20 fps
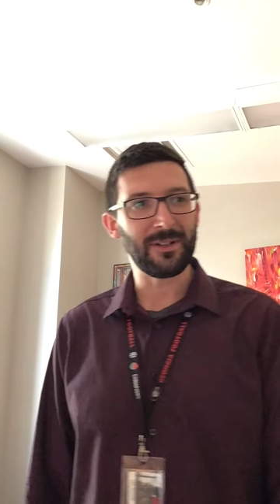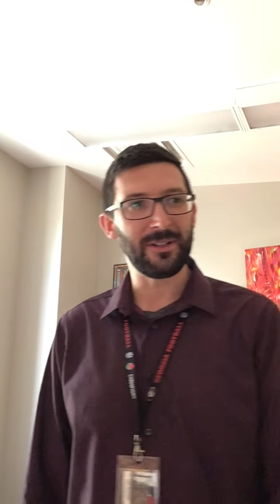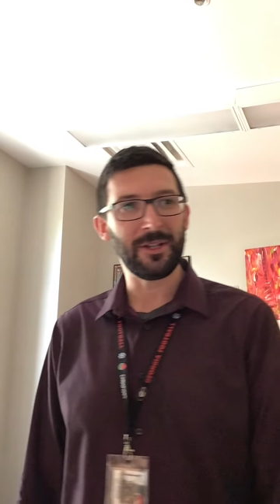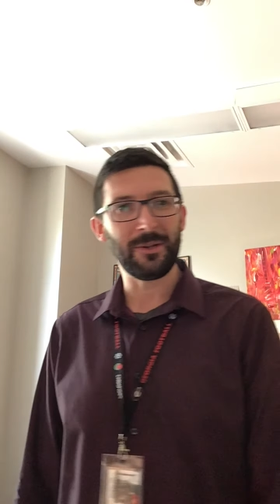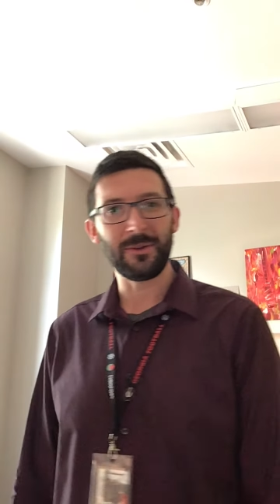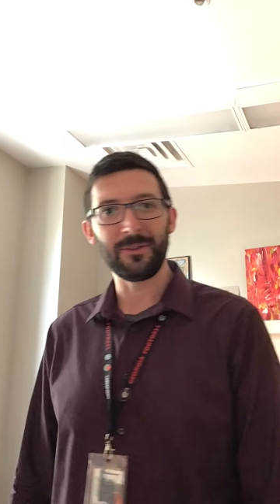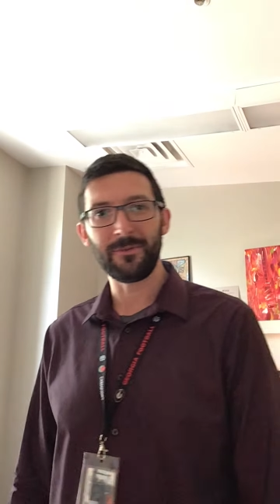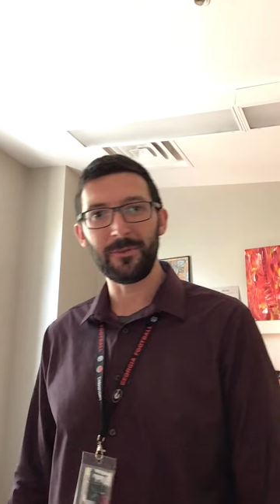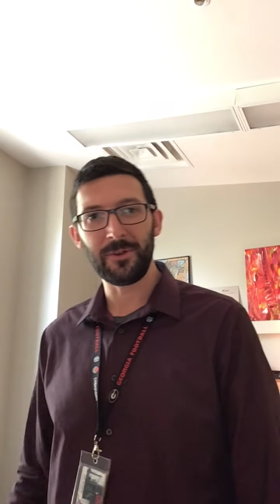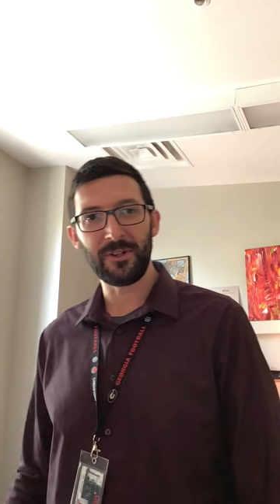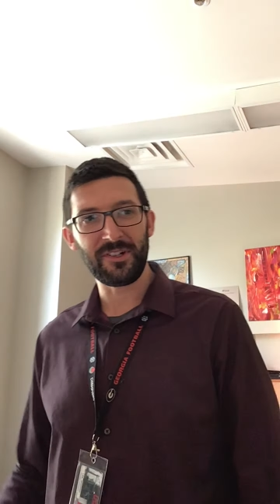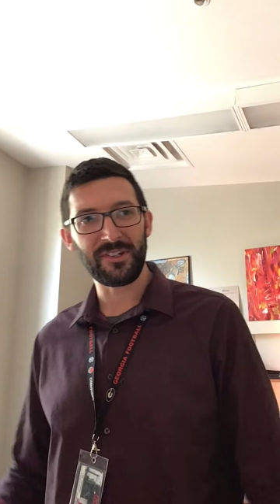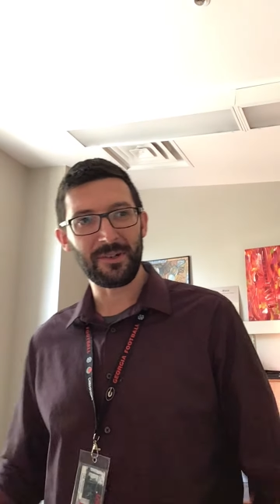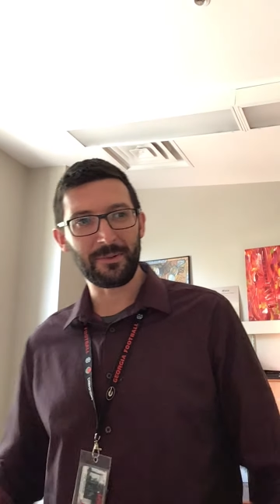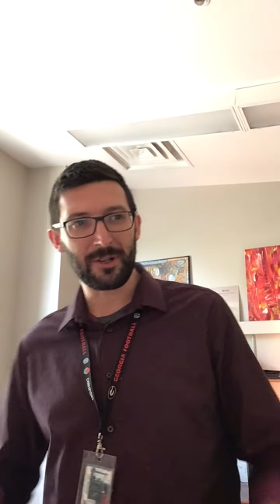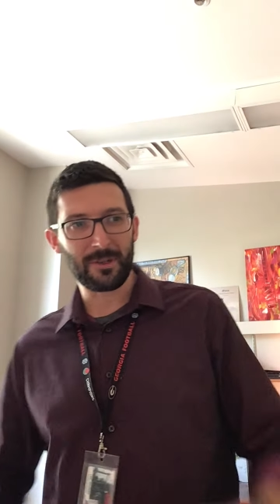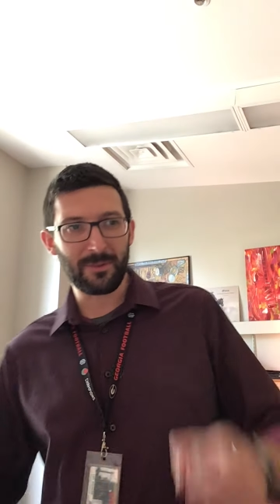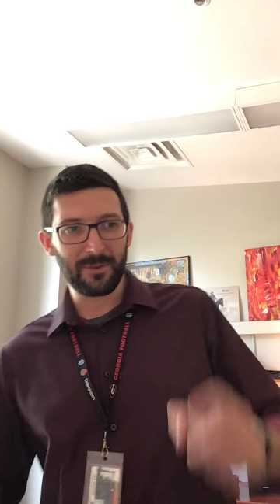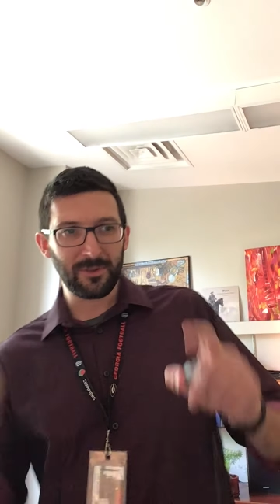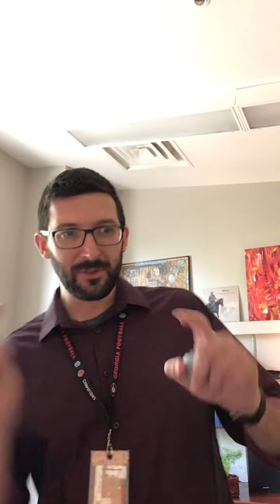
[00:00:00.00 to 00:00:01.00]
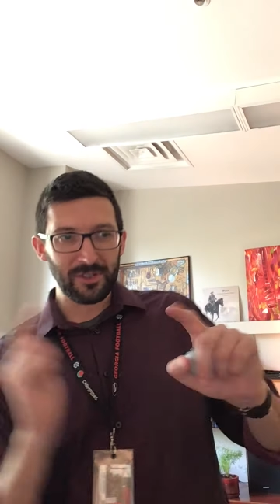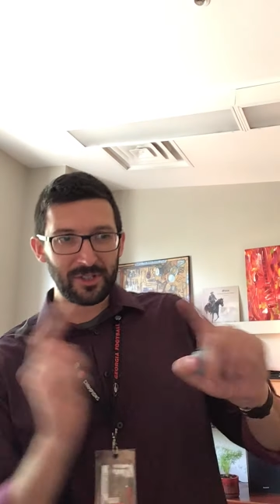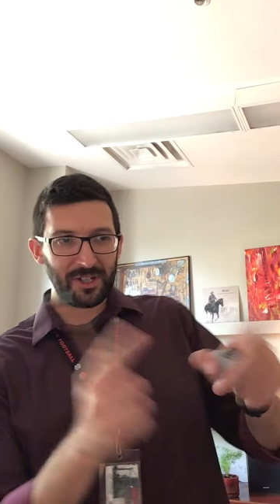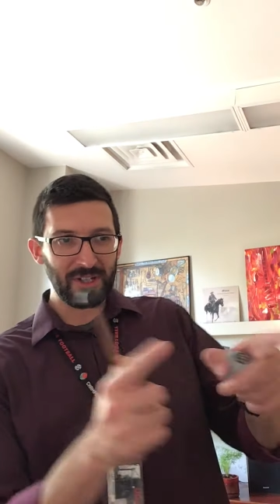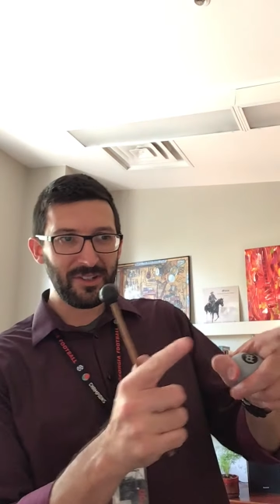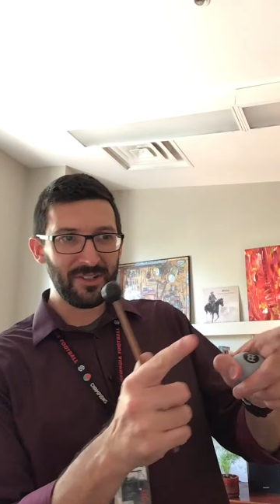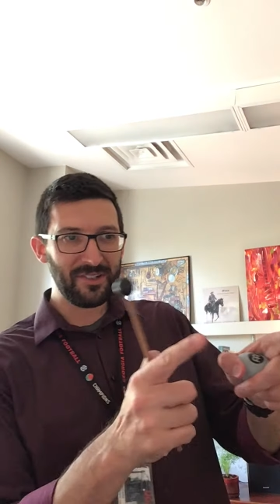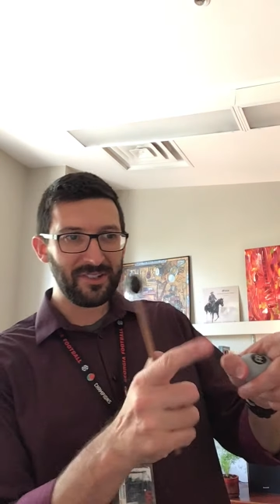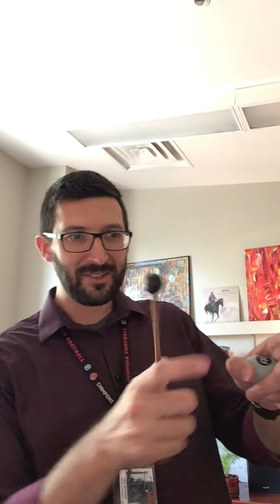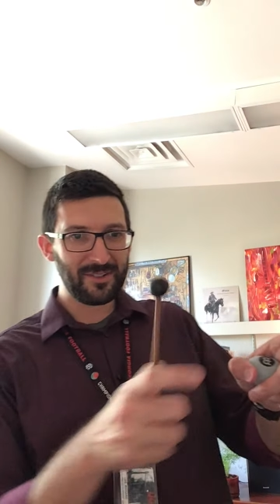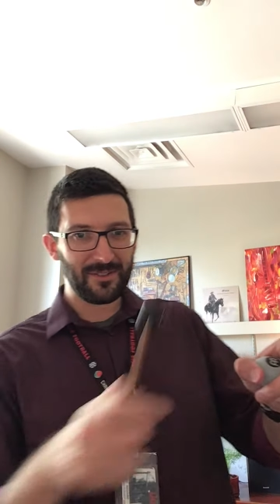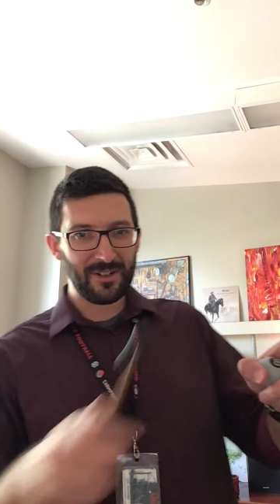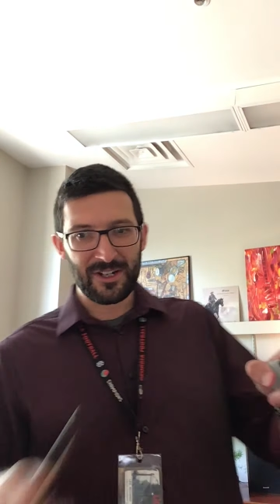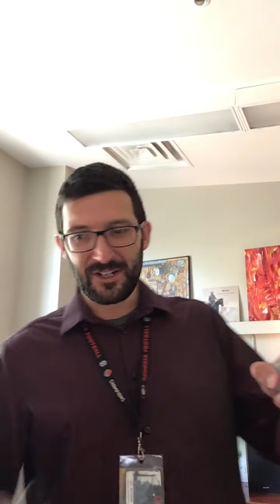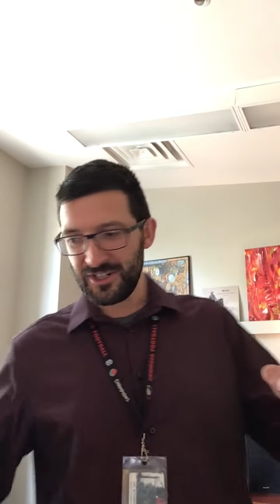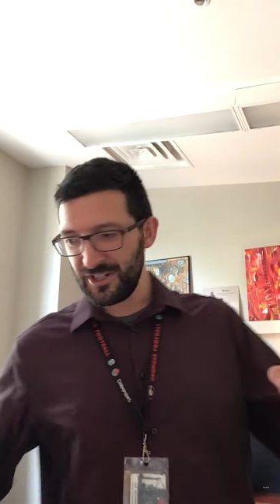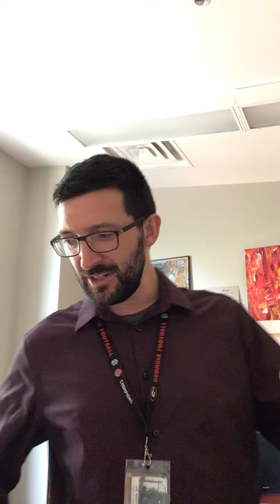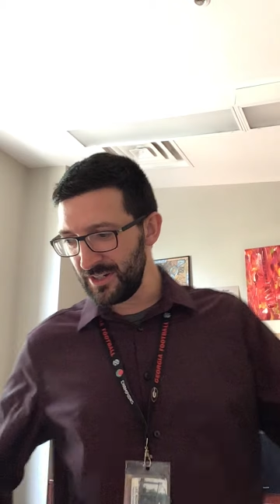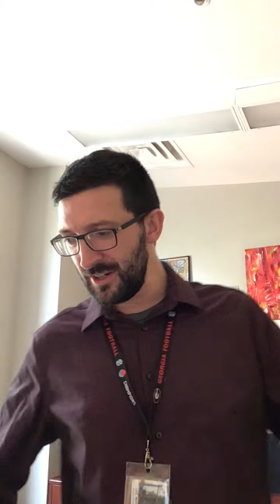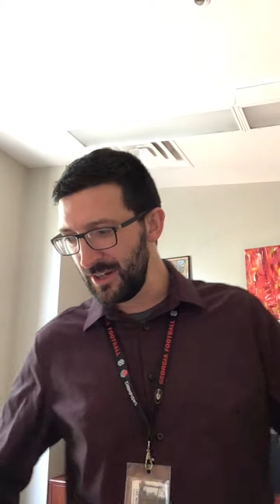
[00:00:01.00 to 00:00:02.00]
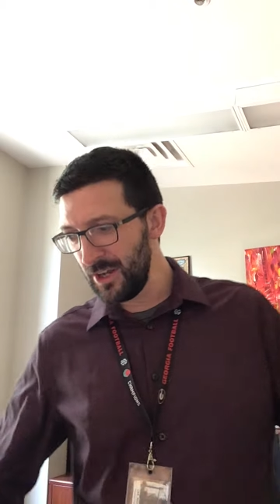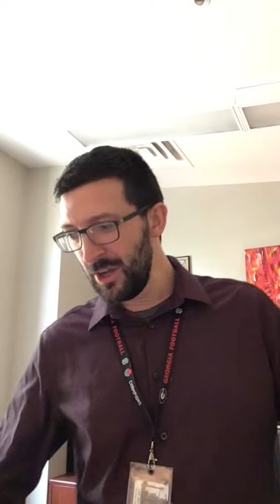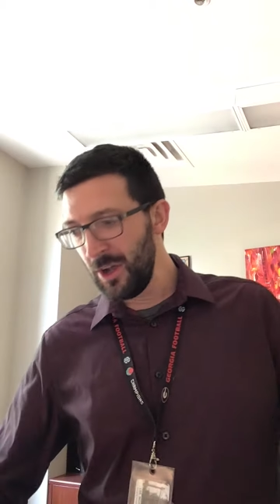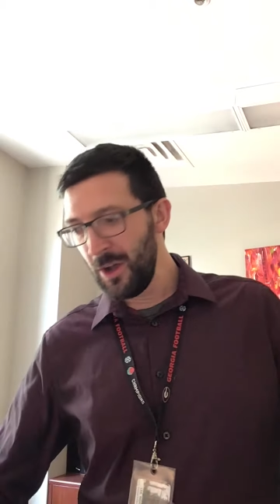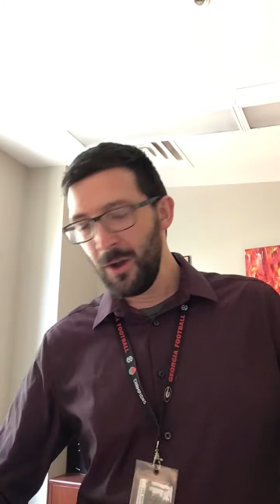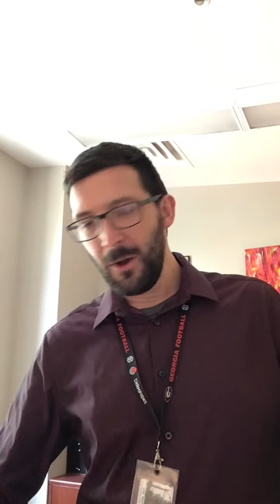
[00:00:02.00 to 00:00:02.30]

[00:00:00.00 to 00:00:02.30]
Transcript: lower voice. I'm going to look in this direction.